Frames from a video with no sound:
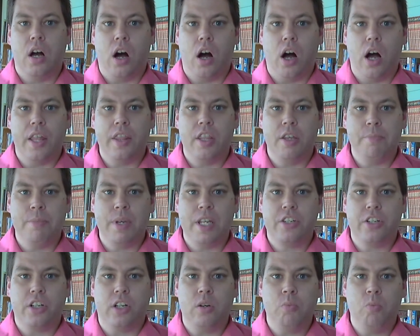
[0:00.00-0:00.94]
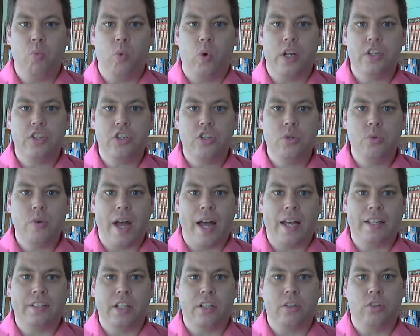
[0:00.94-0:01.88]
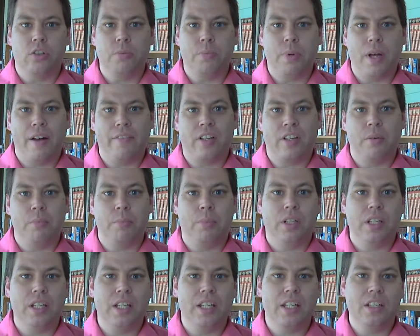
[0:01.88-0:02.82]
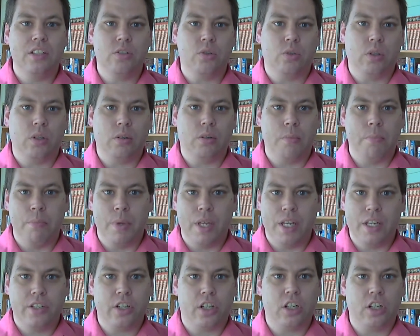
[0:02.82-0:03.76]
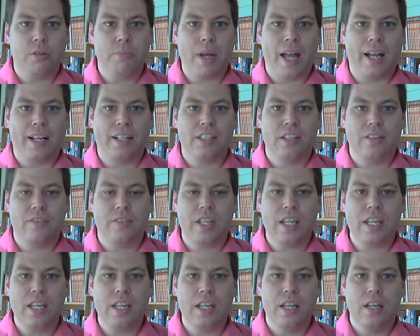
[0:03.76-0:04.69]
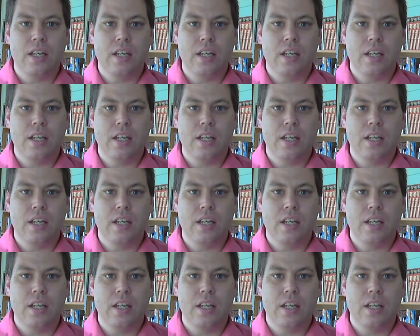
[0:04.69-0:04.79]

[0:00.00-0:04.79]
On the midterm, once you as a group have completed your midterm activity